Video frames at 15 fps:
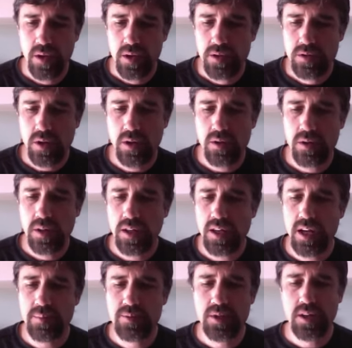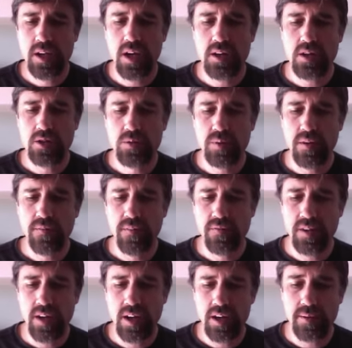So, the lead up to Kenya
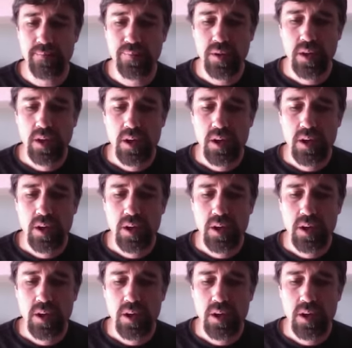2015.